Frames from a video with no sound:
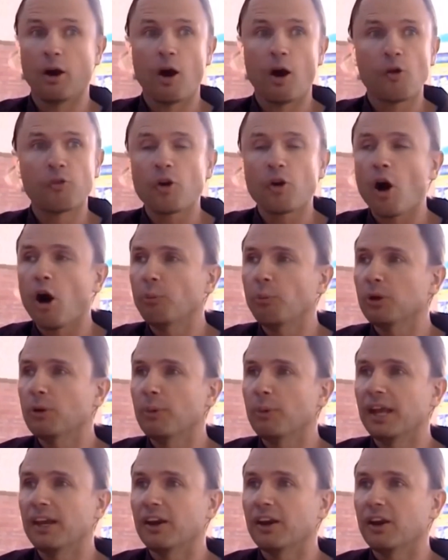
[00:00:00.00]
I've
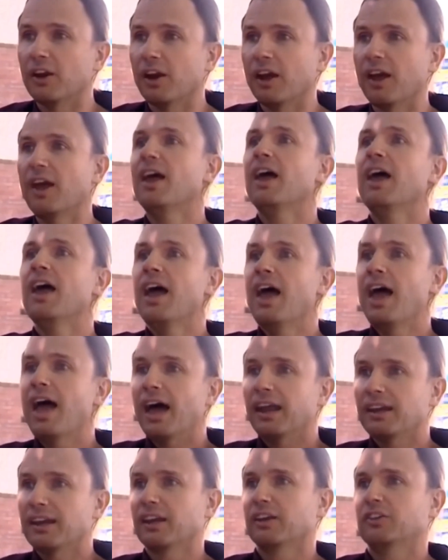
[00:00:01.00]
complimented her
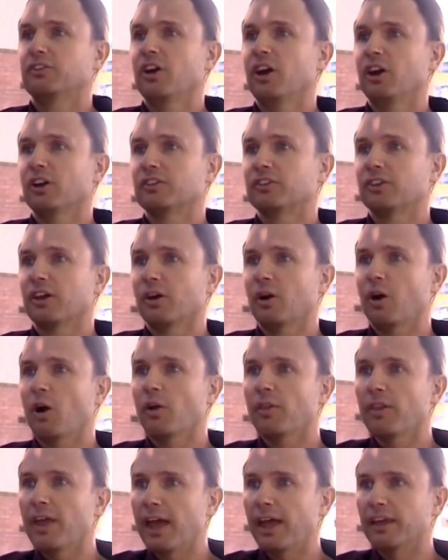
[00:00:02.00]
and done a joke. So
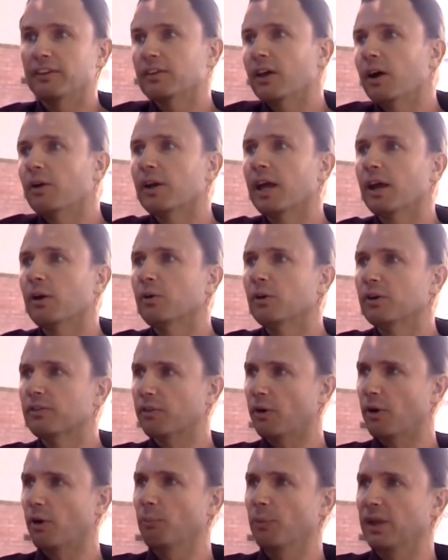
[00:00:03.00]
I'm going, well,
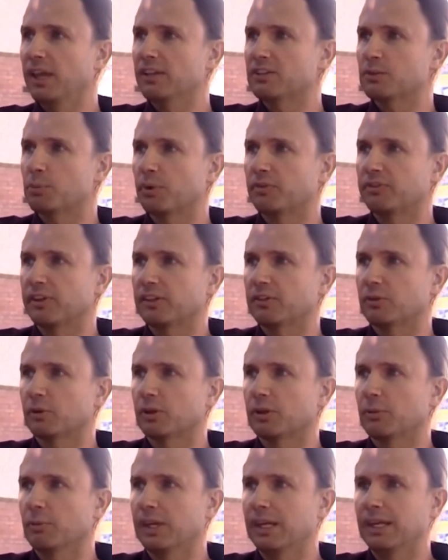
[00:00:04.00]
if me as a professional
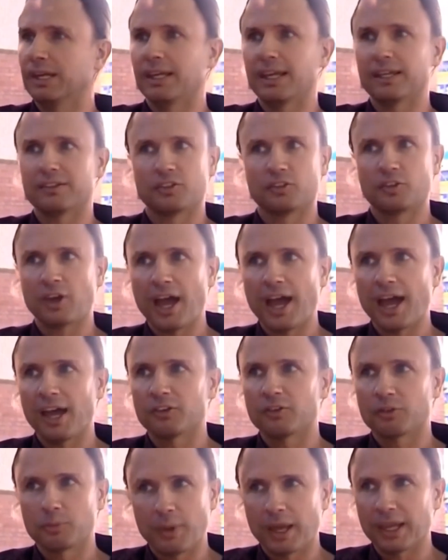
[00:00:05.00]
comedian gets
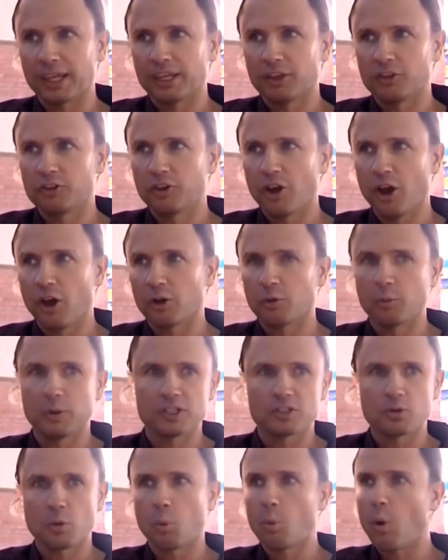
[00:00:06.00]
charged for making a joke,
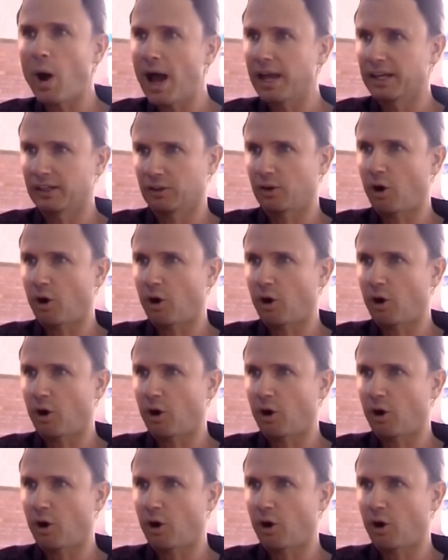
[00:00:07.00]
which one